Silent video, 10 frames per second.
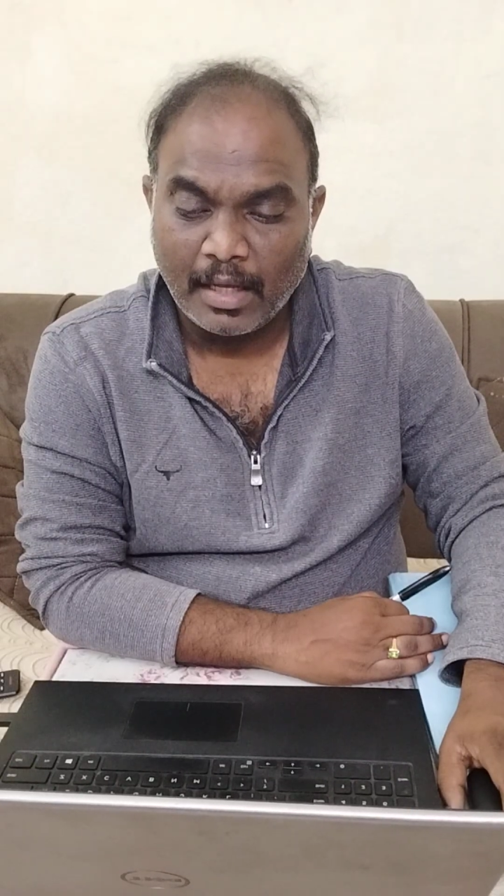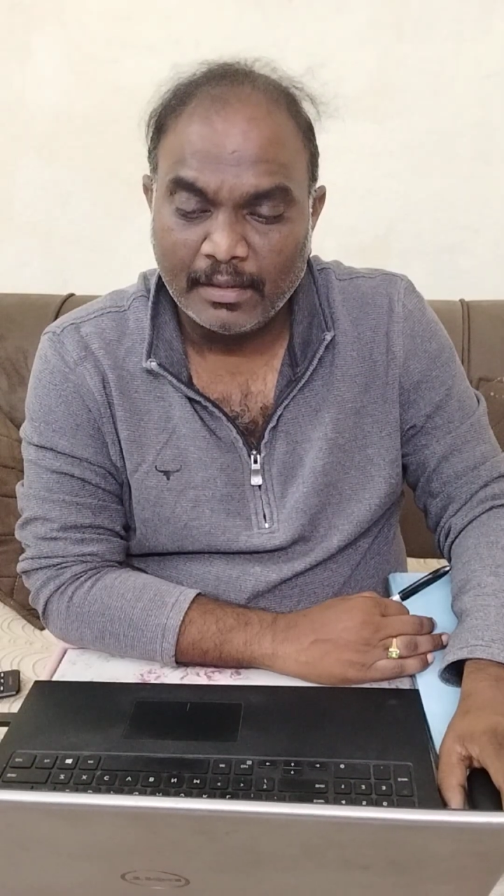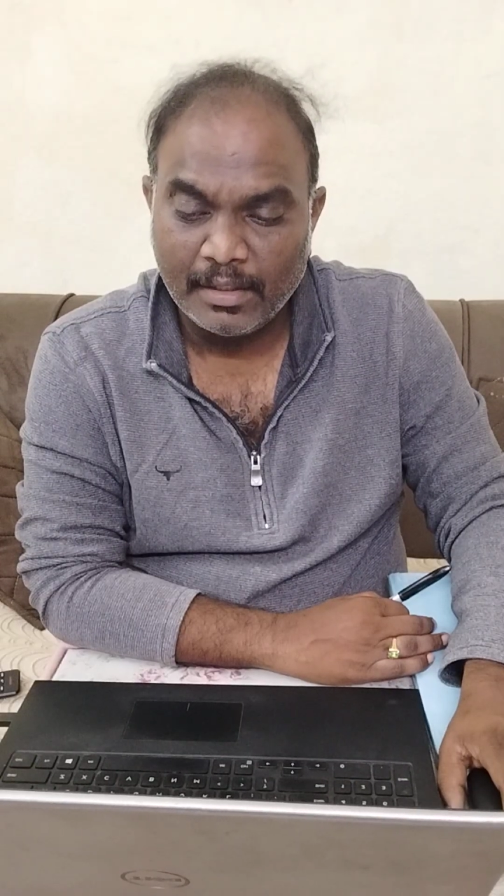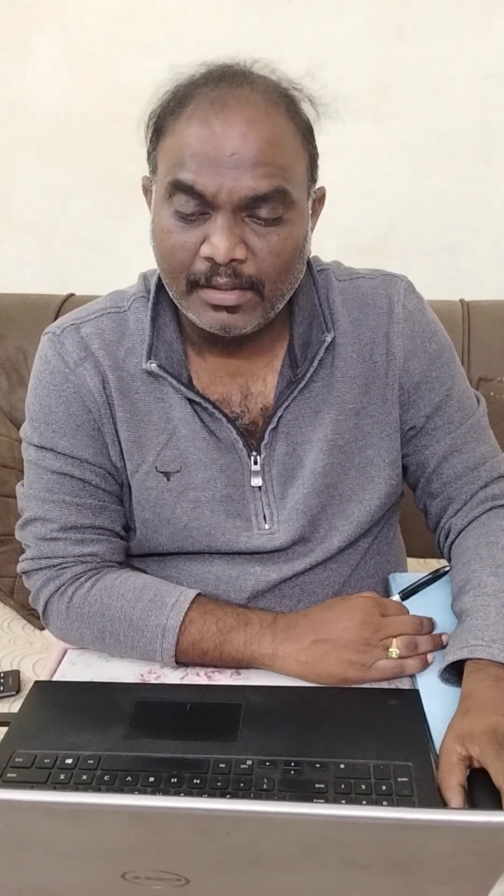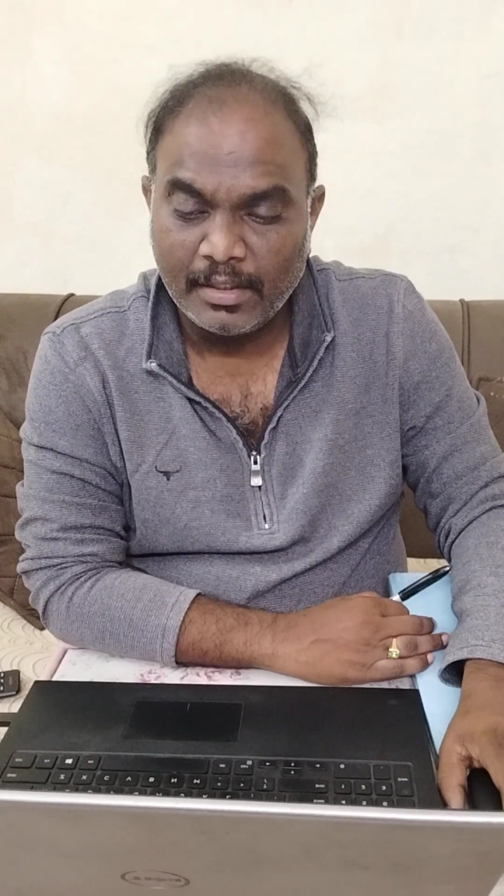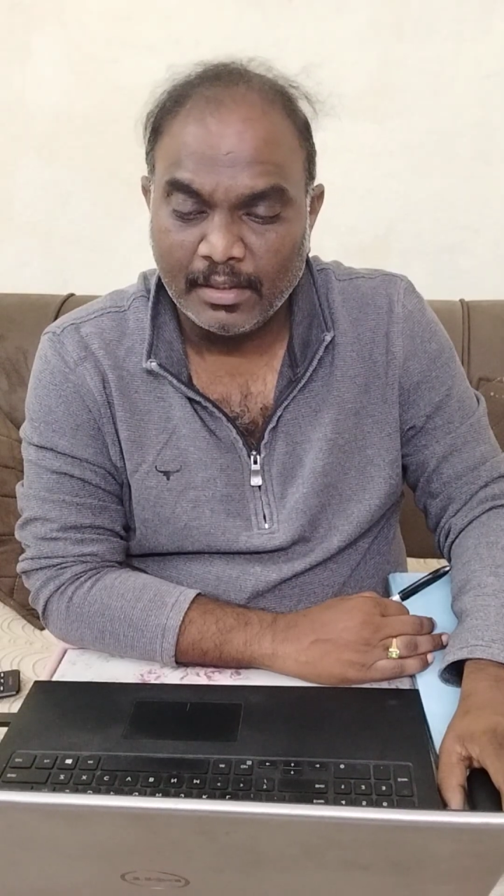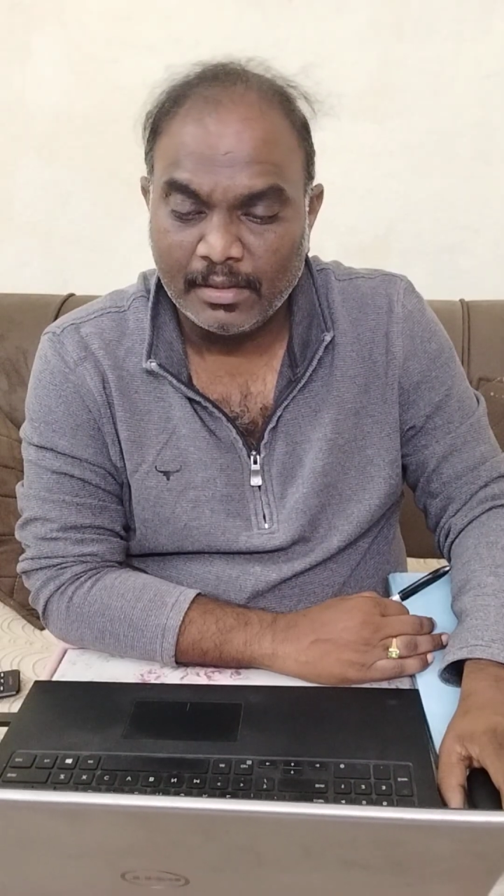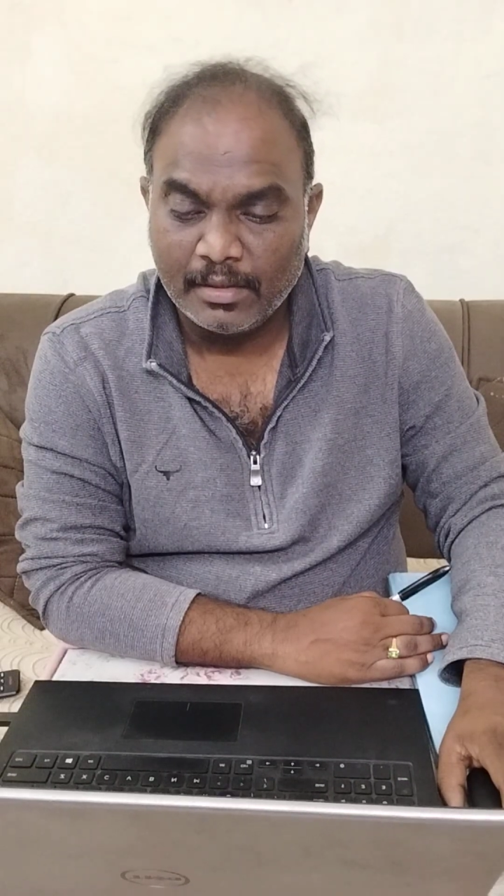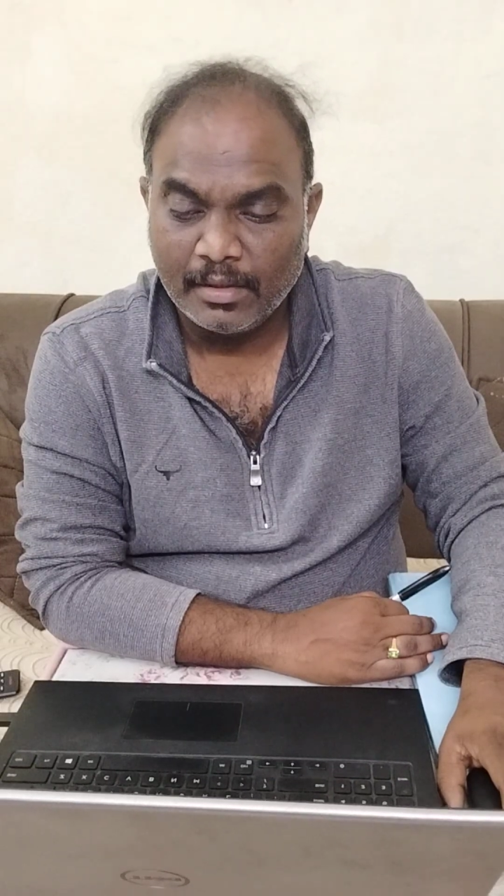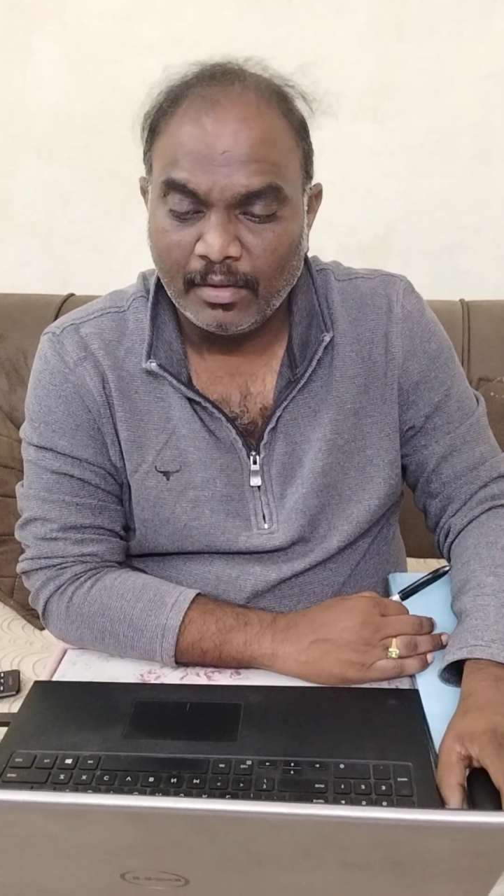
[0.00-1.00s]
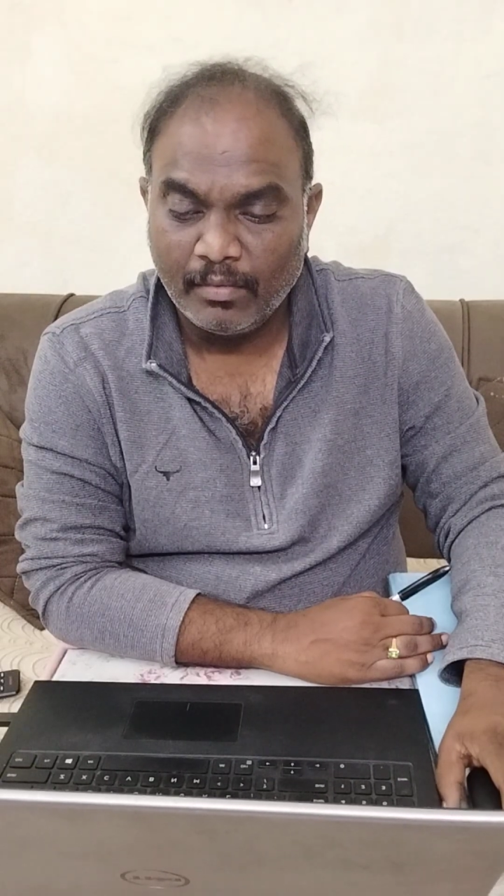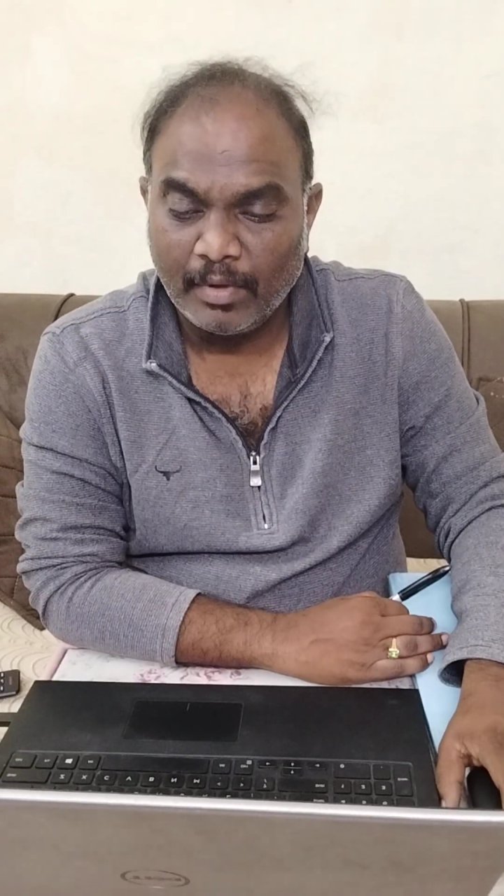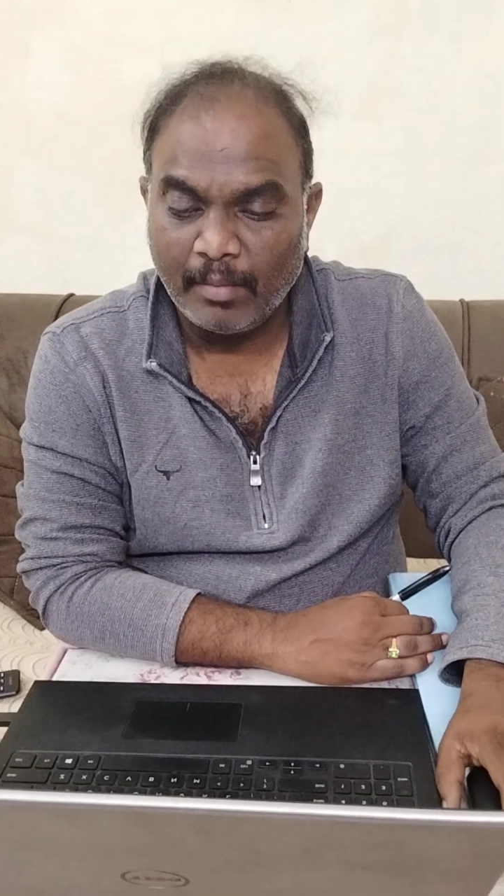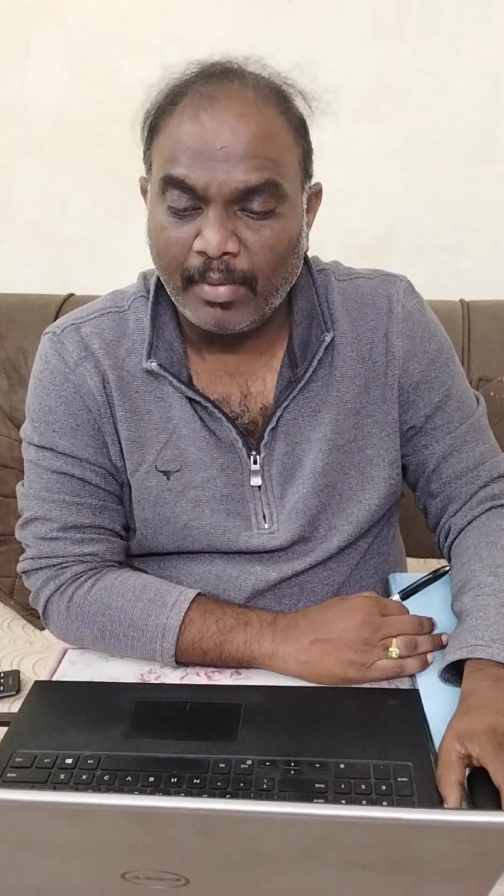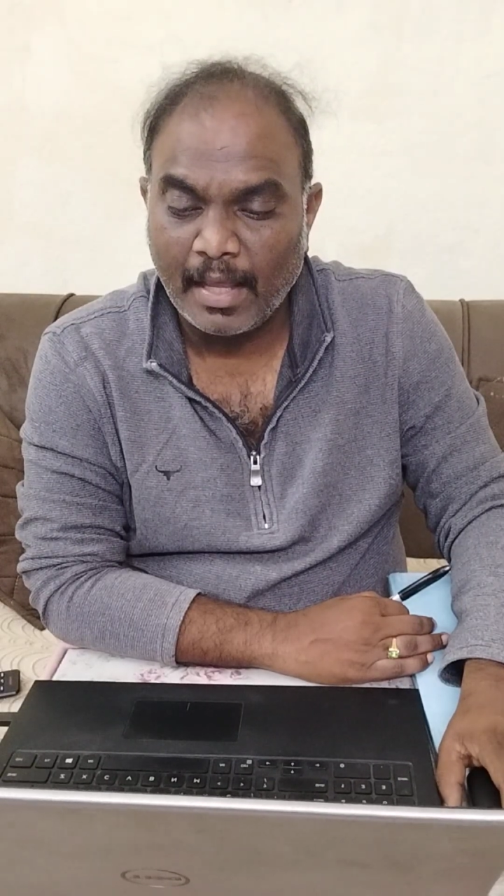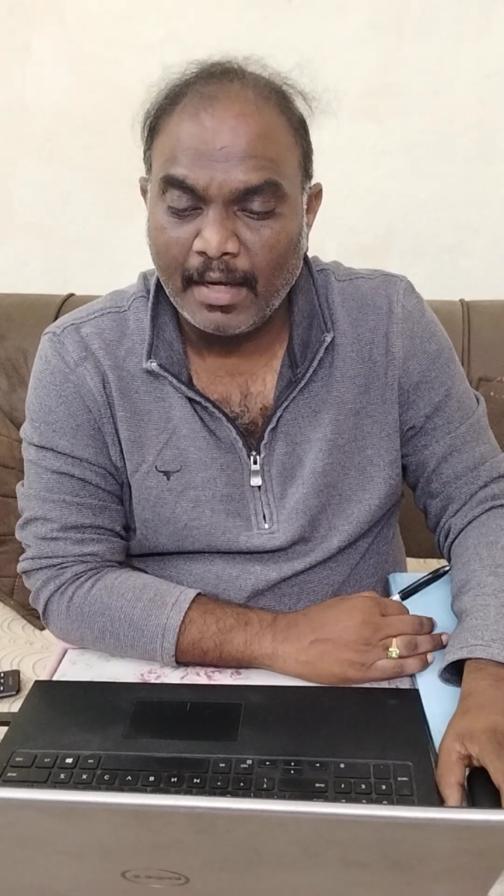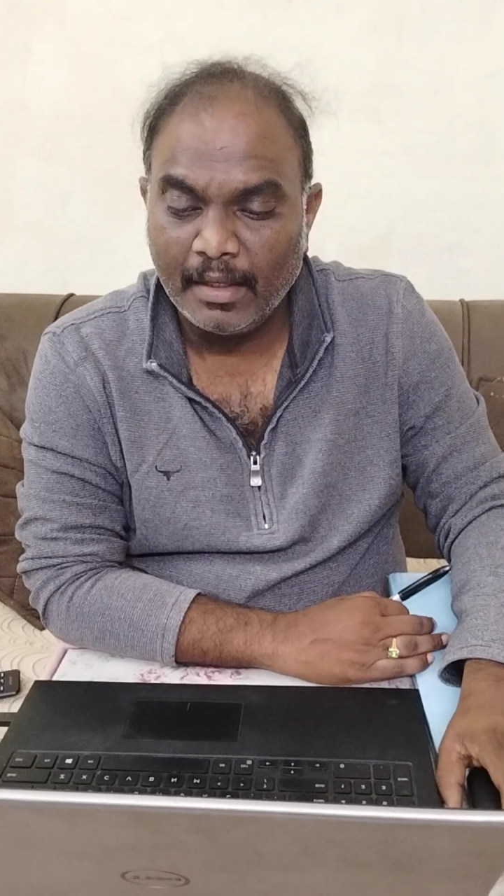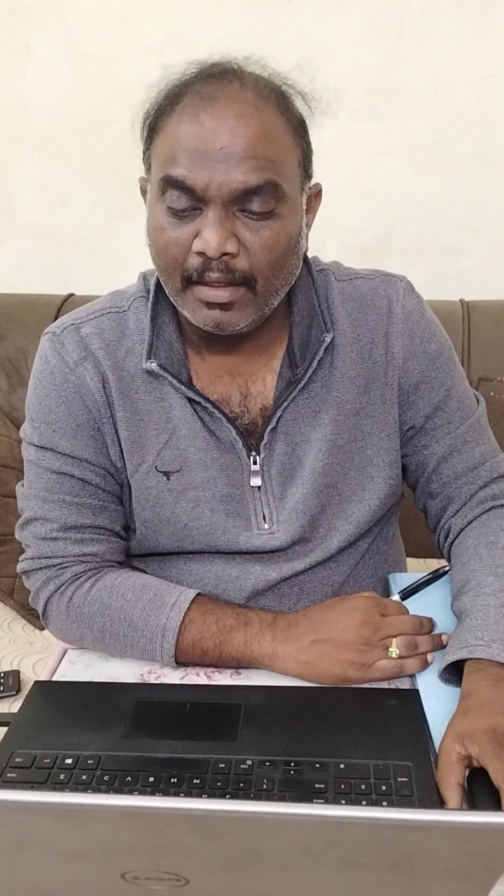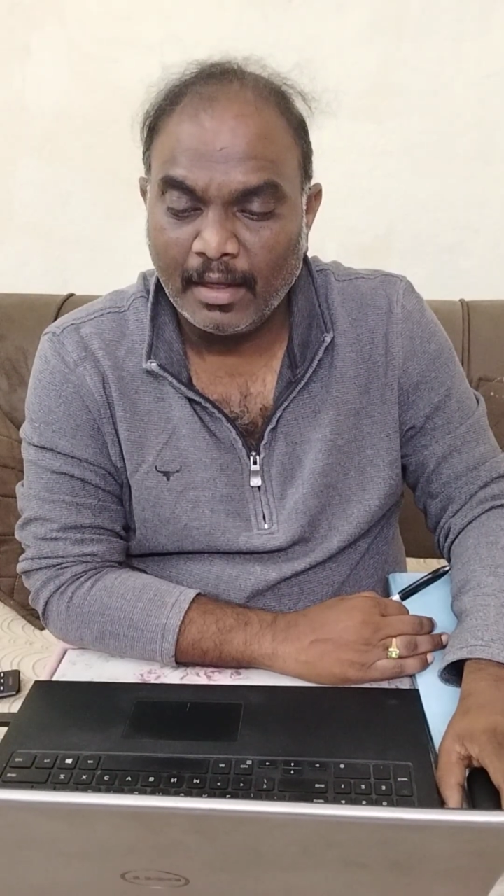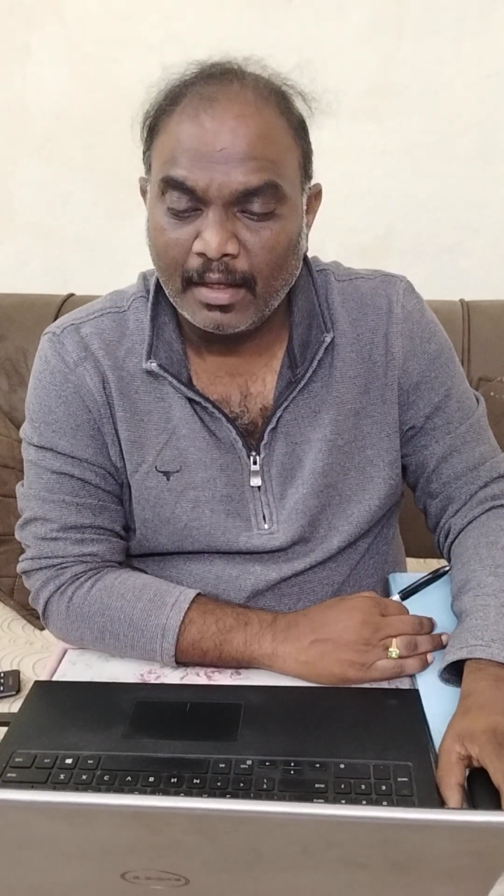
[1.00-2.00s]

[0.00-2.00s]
assistance when planning